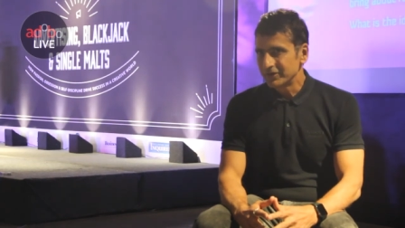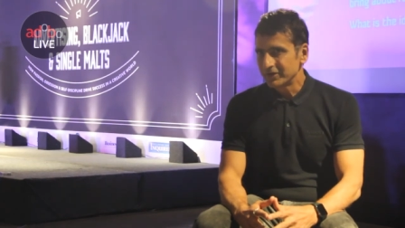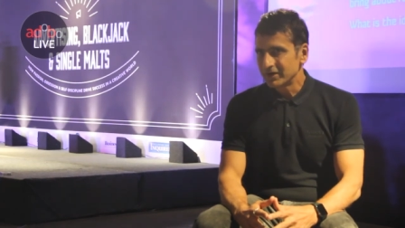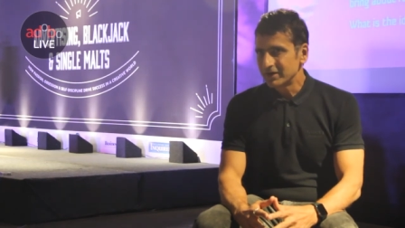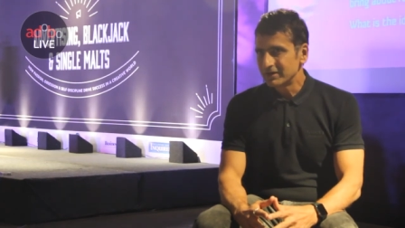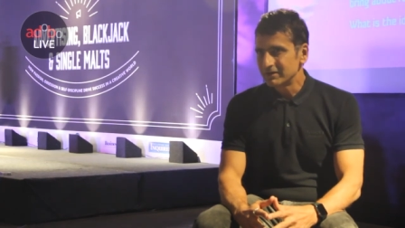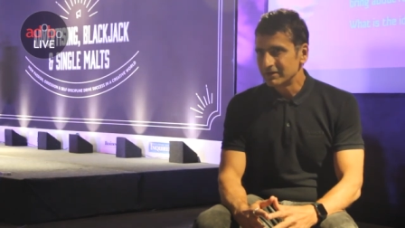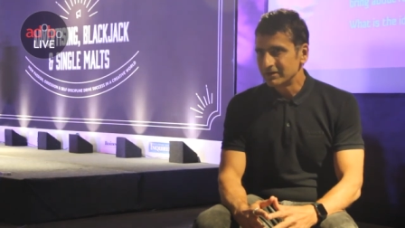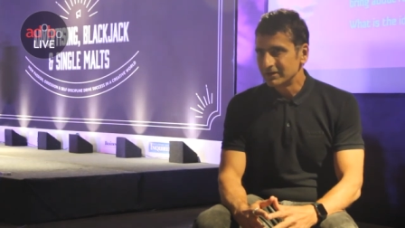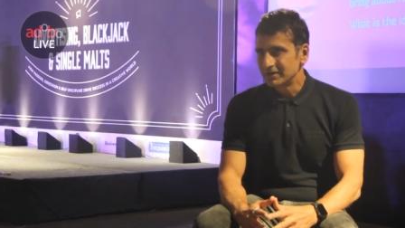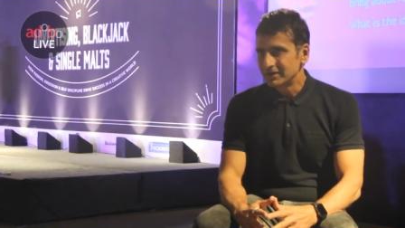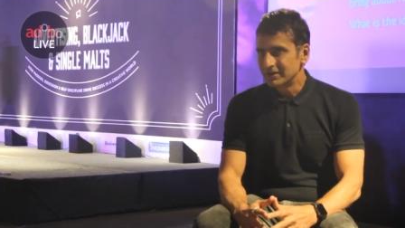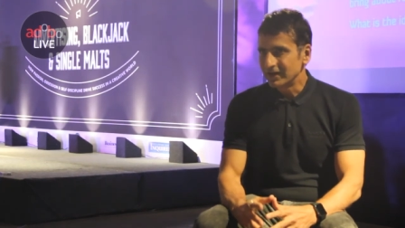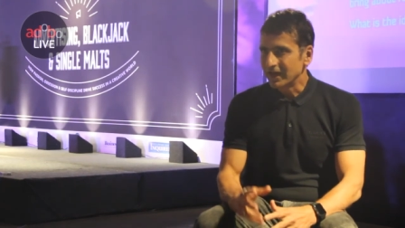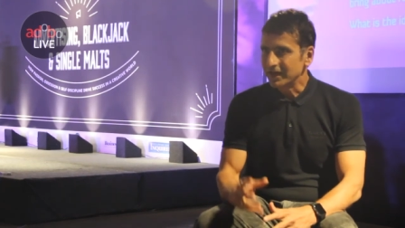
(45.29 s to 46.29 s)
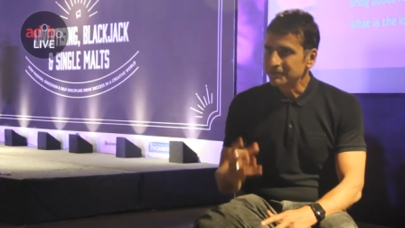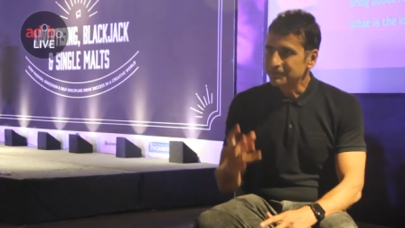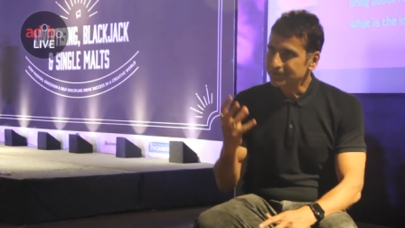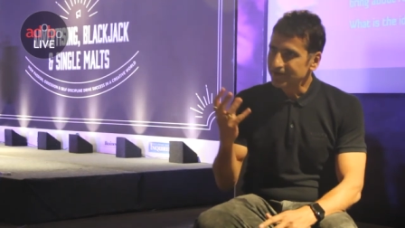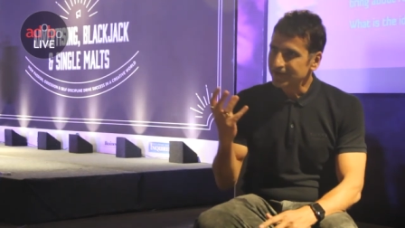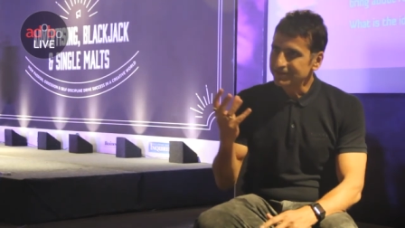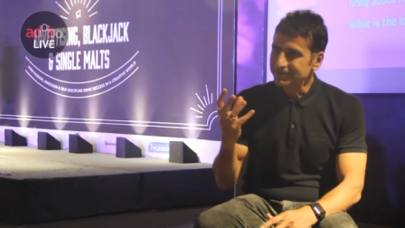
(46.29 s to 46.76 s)
there are
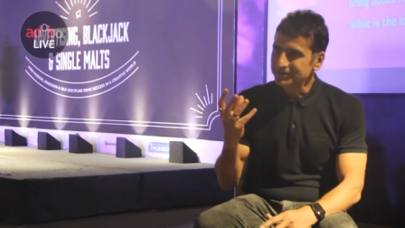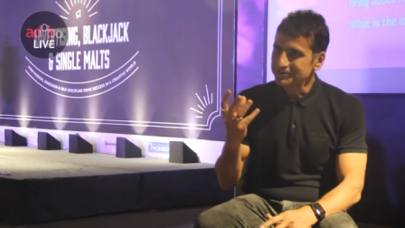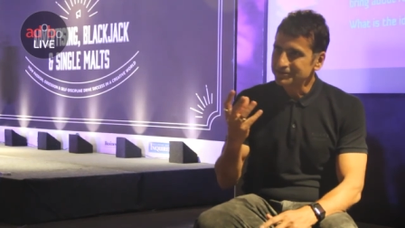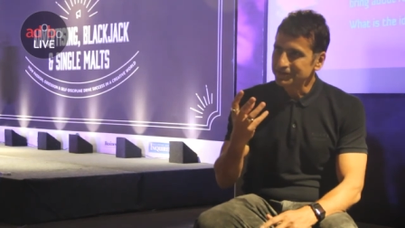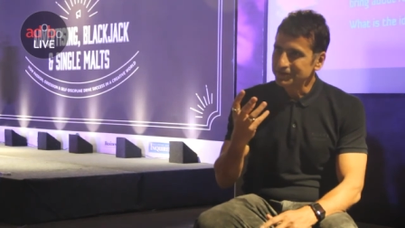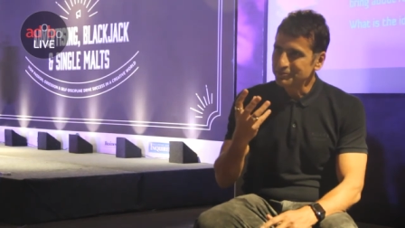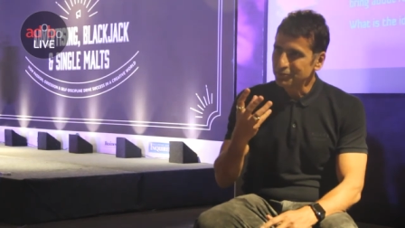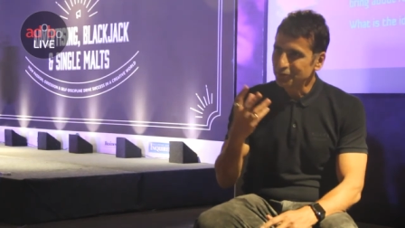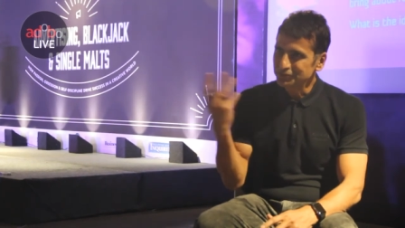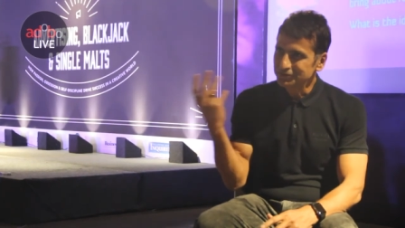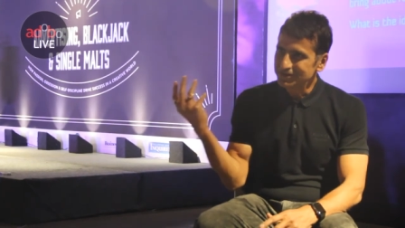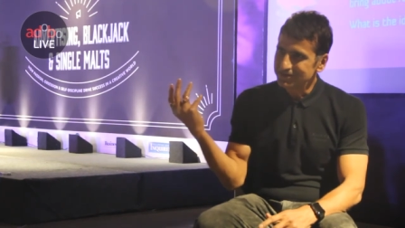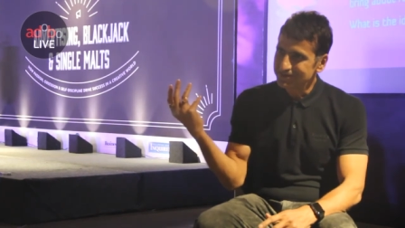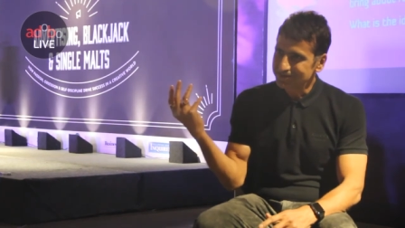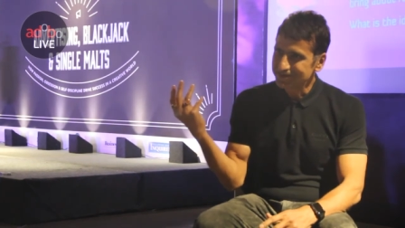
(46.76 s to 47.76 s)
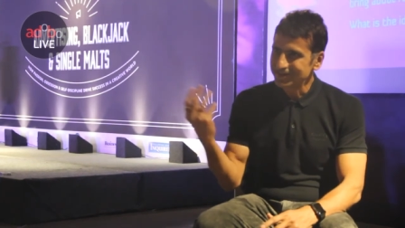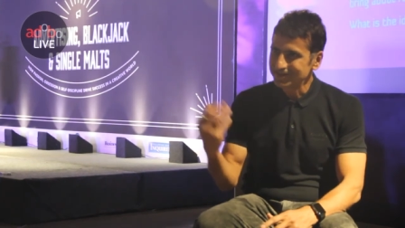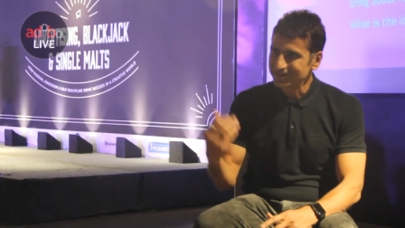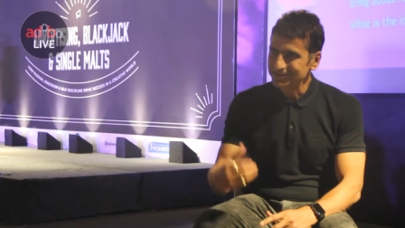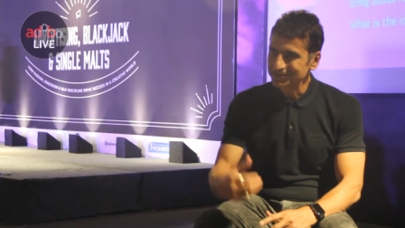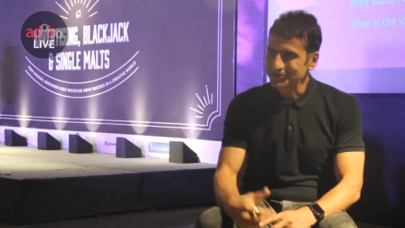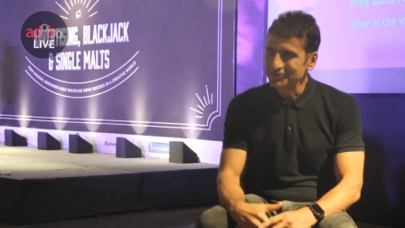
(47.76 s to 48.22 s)
life lessons in both these
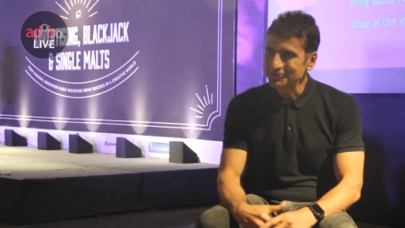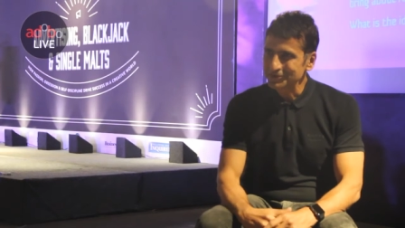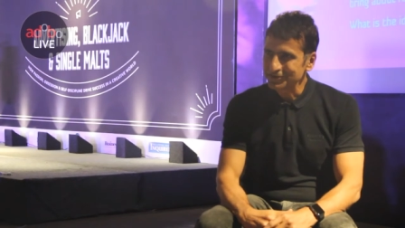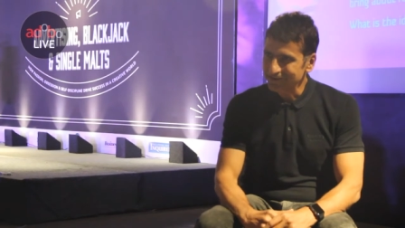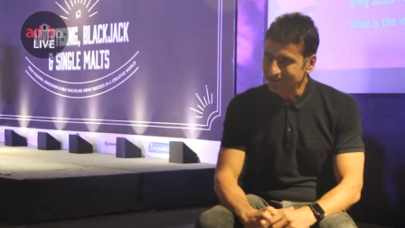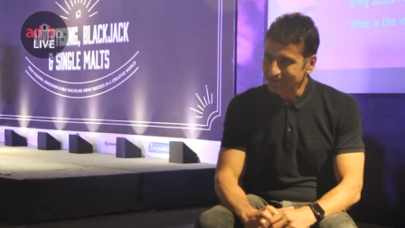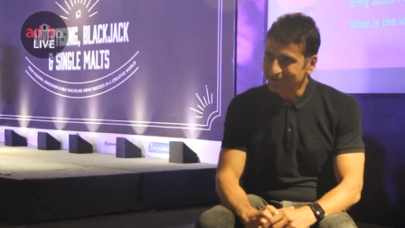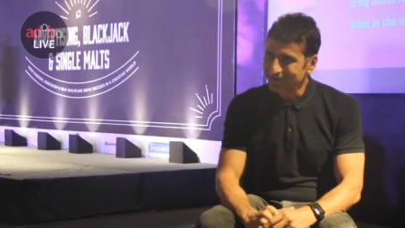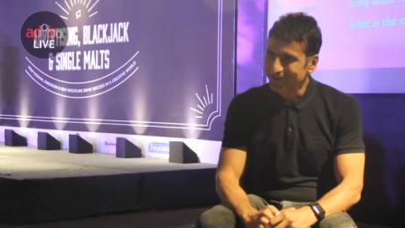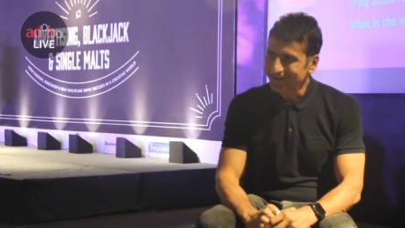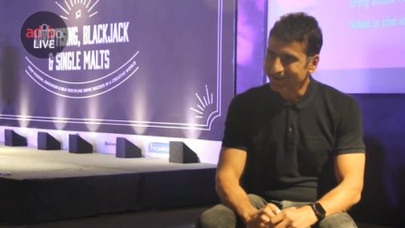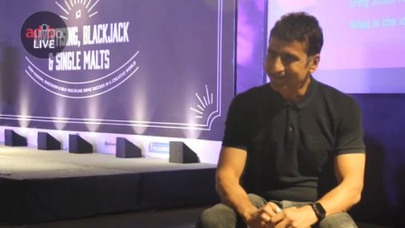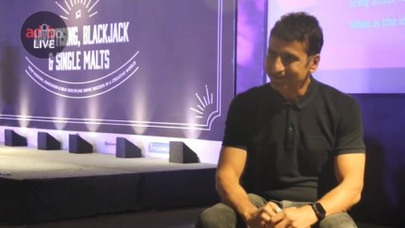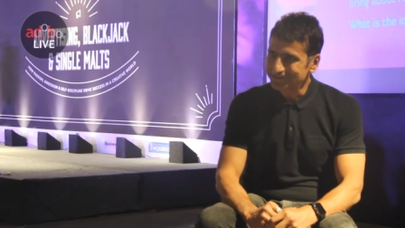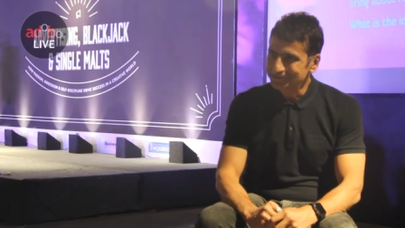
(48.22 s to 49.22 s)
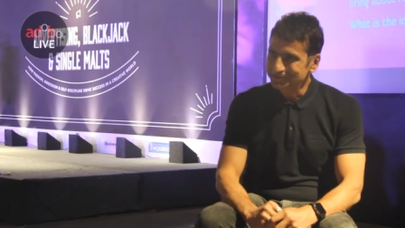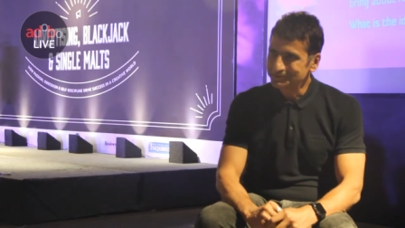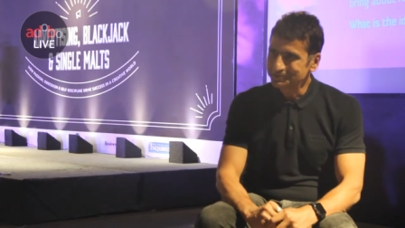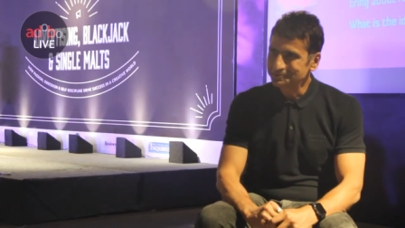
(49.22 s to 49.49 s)
things, you know, if you really look at it.